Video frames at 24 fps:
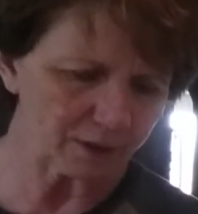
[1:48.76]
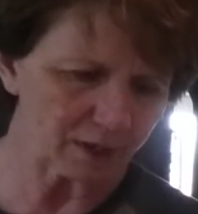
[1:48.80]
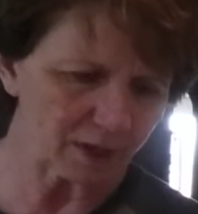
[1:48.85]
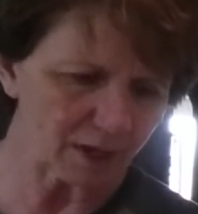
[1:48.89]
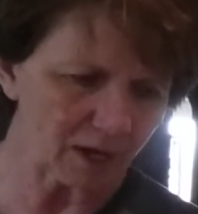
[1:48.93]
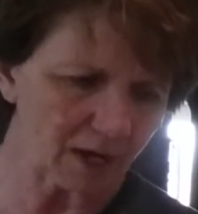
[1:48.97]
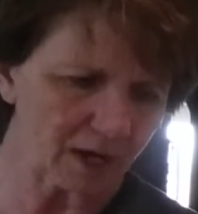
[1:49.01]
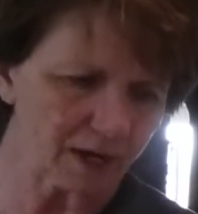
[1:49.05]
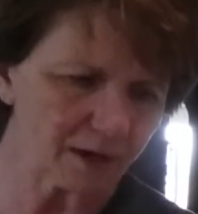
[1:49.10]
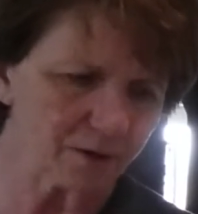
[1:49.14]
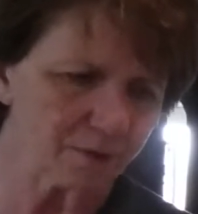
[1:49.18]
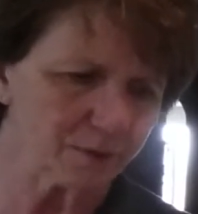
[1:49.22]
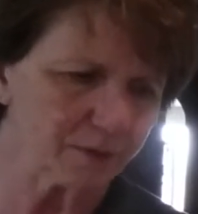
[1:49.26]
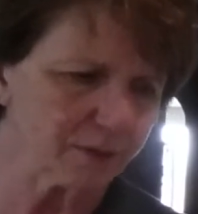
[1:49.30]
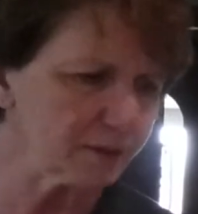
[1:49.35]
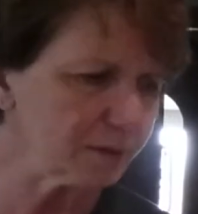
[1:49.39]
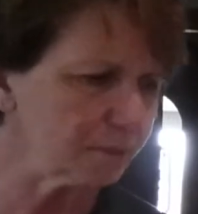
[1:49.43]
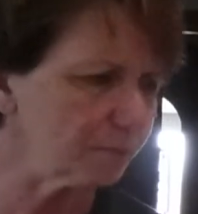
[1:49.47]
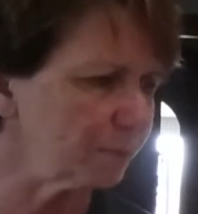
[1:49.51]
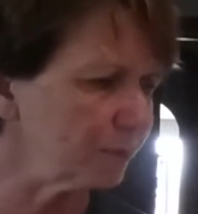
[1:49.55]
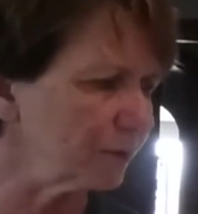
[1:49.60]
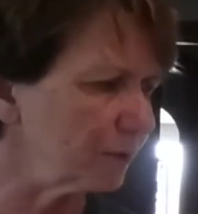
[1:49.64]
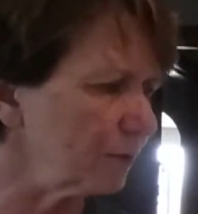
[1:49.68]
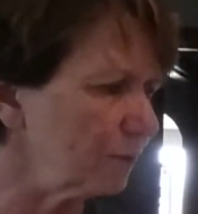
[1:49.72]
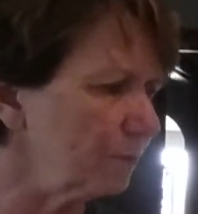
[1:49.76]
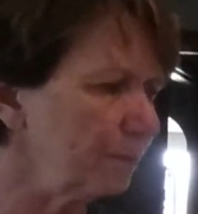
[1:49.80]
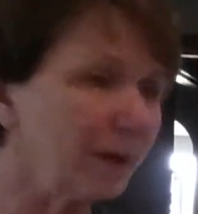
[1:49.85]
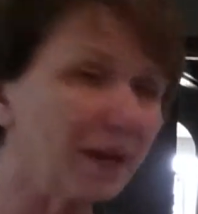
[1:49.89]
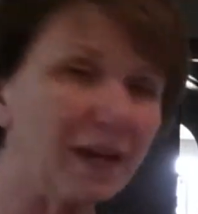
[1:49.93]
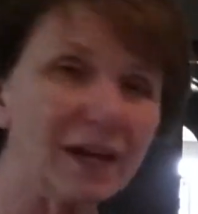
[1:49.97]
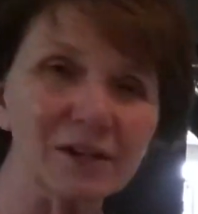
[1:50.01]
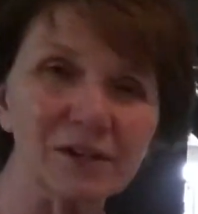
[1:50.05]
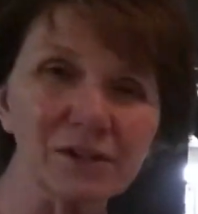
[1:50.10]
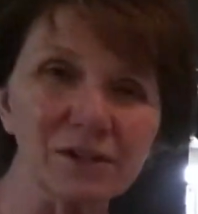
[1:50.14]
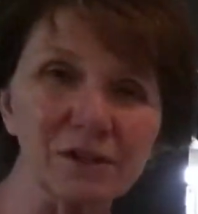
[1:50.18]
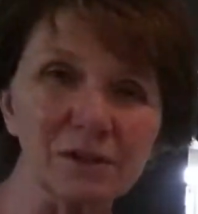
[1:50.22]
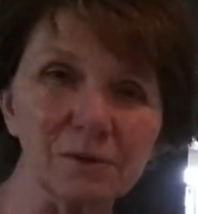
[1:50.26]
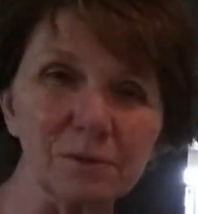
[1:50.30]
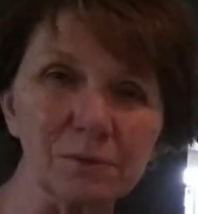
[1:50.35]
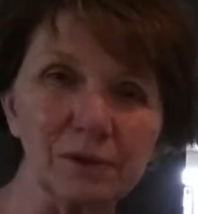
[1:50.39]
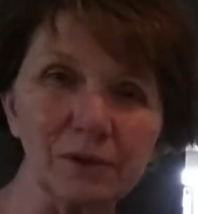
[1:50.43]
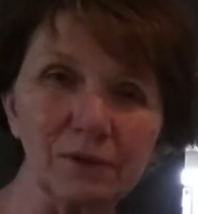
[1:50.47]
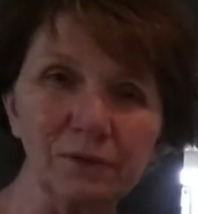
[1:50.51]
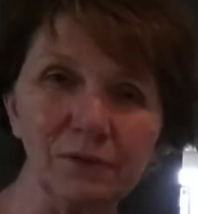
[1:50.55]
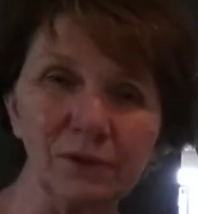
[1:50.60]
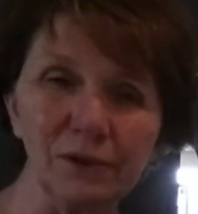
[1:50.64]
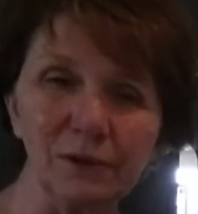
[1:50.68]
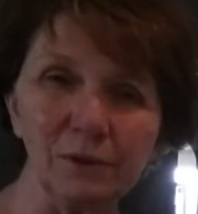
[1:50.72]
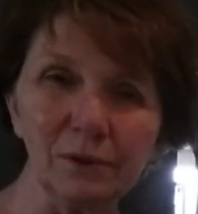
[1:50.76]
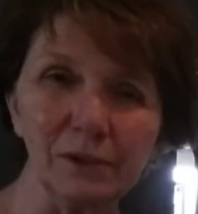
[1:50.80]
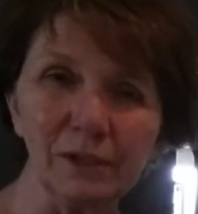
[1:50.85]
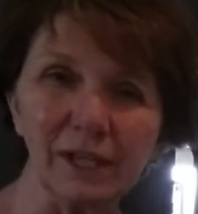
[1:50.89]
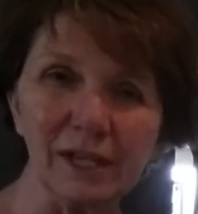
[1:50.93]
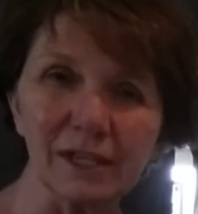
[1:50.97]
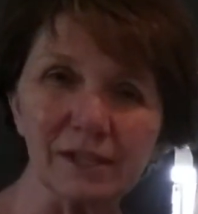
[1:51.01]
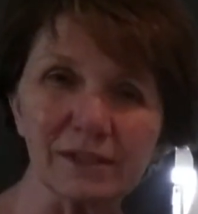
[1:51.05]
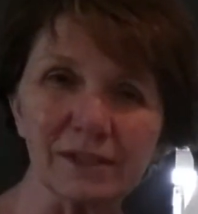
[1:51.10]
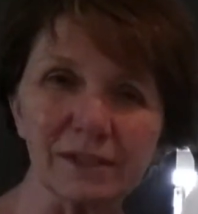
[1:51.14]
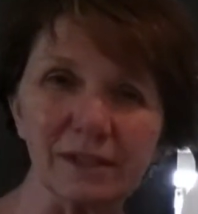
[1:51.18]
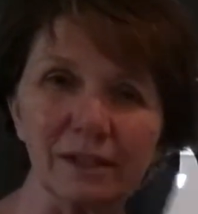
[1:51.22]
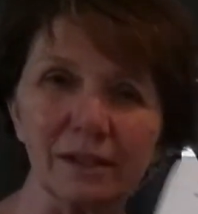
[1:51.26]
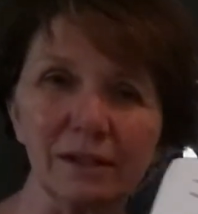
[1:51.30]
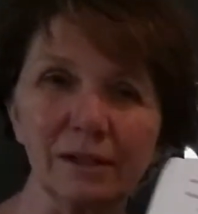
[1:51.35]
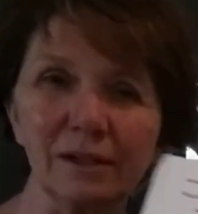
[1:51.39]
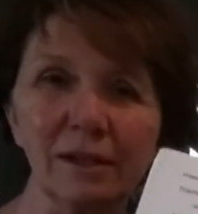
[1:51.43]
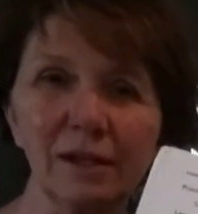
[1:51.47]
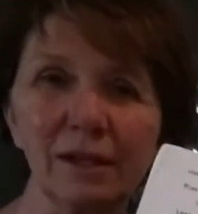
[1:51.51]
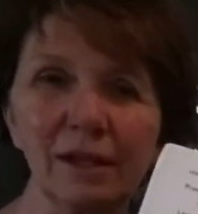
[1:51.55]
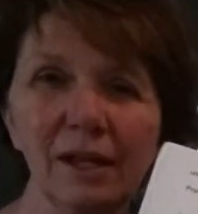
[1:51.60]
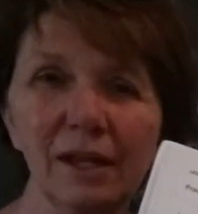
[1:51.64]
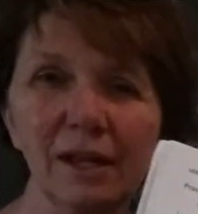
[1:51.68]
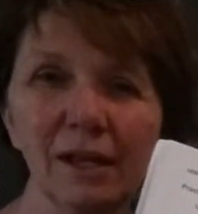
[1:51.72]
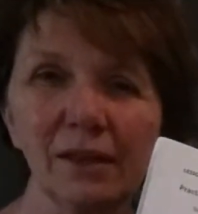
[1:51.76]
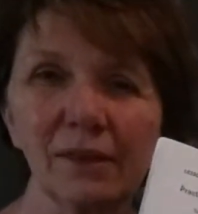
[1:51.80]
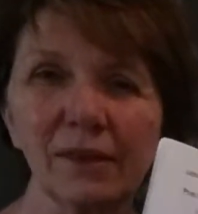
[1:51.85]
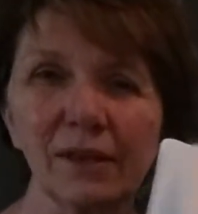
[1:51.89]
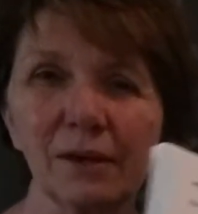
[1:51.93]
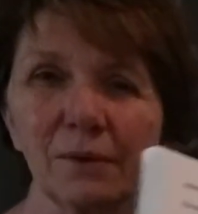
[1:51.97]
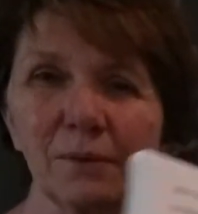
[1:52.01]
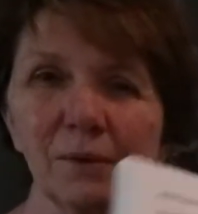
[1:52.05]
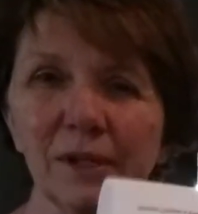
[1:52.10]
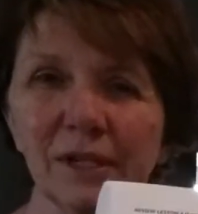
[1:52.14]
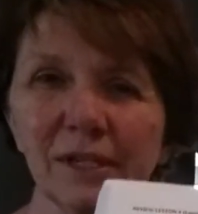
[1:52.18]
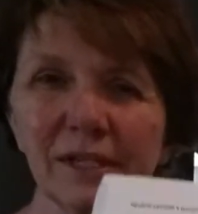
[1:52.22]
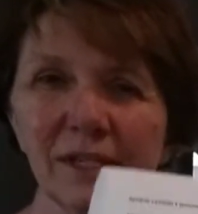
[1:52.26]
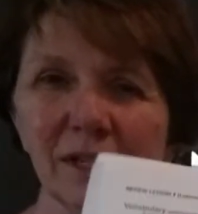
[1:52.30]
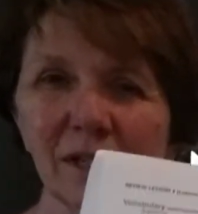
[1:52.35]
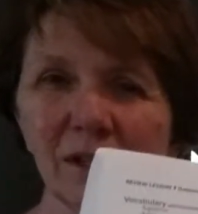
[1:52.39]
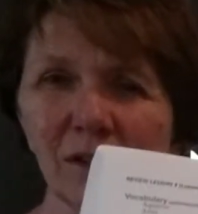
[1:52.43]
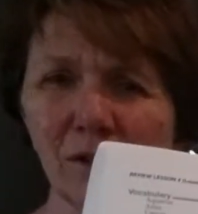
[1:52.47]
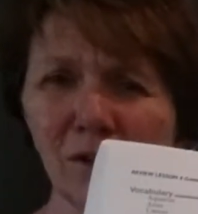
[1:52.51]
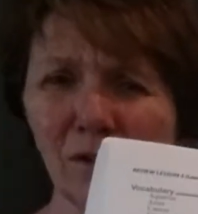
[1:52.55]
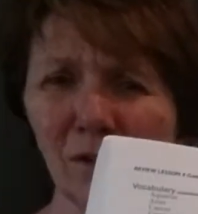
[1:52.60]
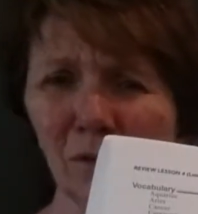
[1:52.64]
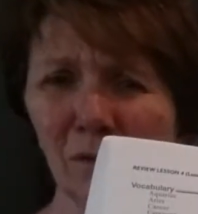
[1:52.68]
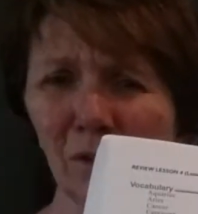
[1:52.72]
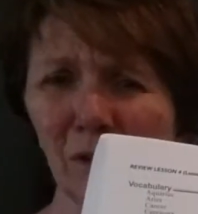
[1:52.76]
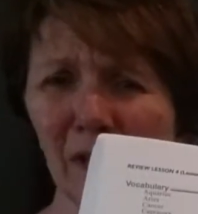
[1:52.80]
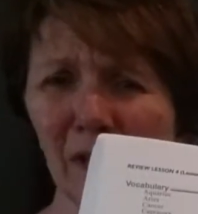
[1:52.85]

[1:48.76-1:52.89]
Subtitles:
I always would go back to the review lesson that we did 2